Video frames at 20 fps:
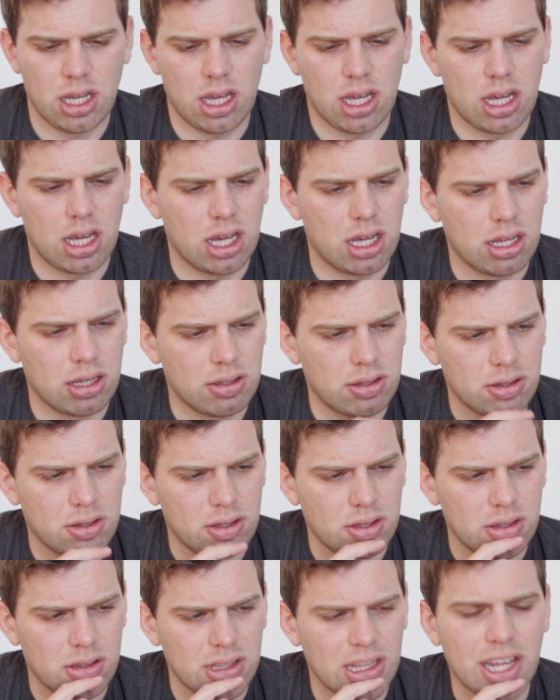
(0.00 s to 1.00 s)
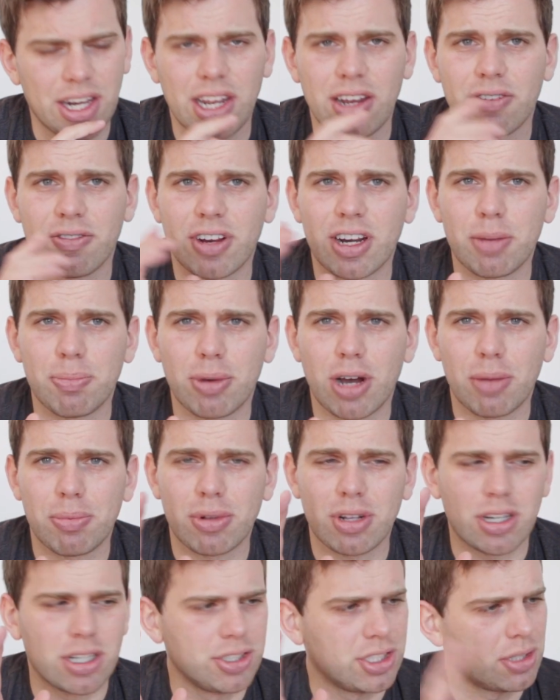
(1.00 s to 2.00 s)
Now they're very
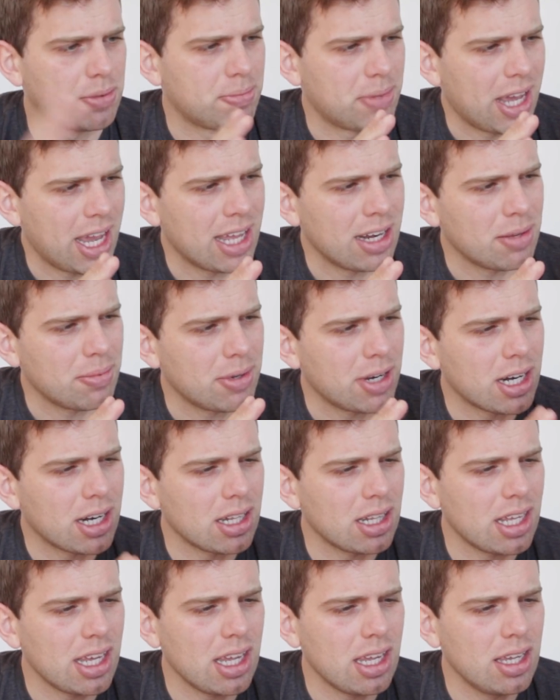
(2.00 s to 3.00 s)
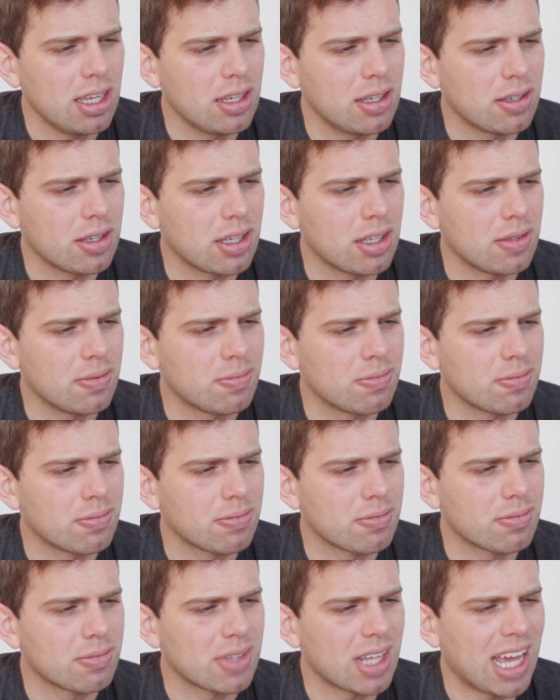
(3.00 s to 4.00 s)
popular in Japan apparently.
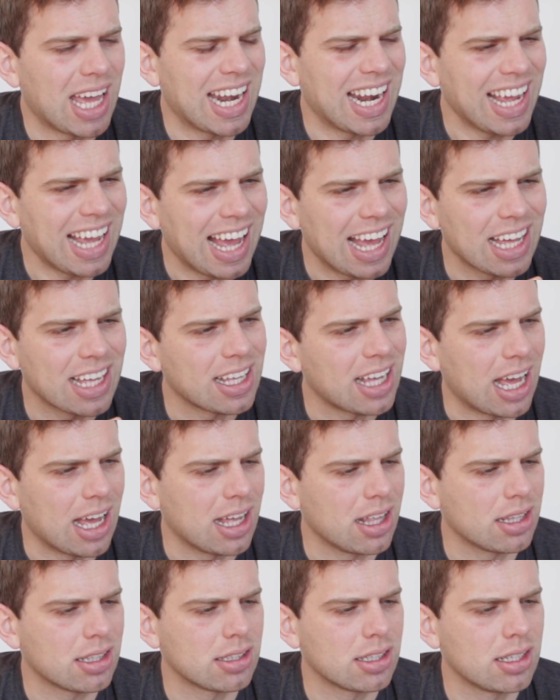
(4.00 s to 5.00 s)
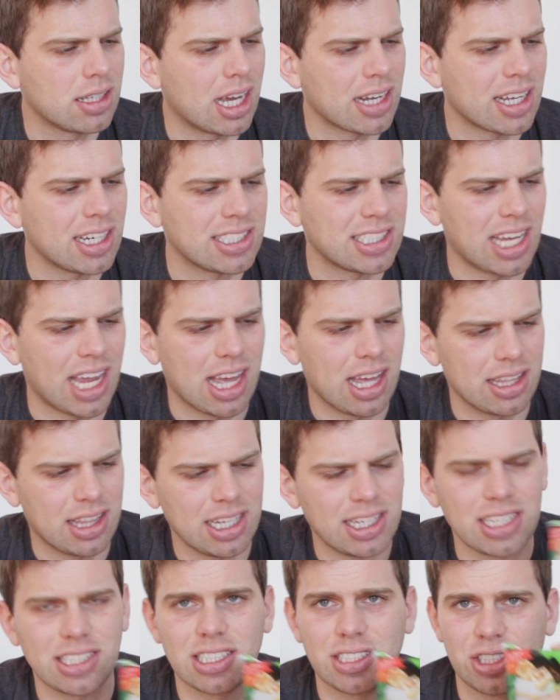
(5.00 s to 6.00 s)
And I gotta say, I
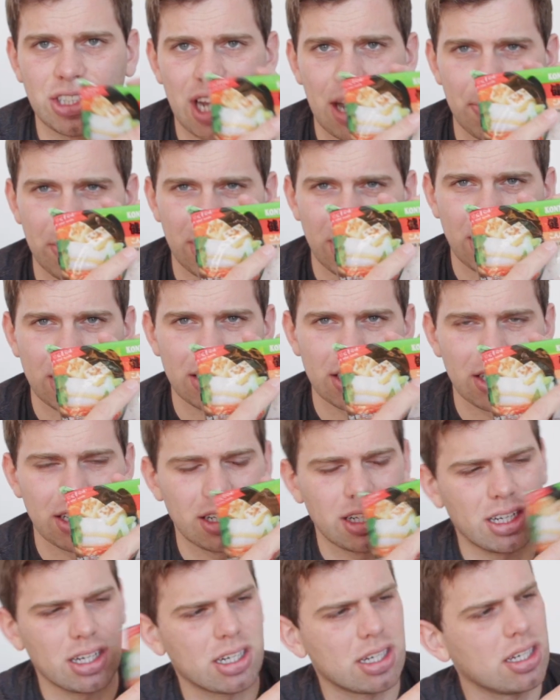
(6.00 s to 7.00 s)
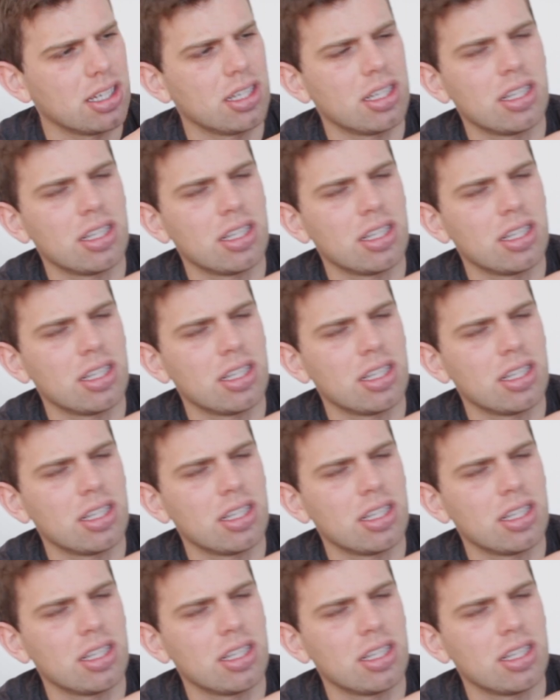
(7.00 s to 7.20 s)
think this is Japanese on here.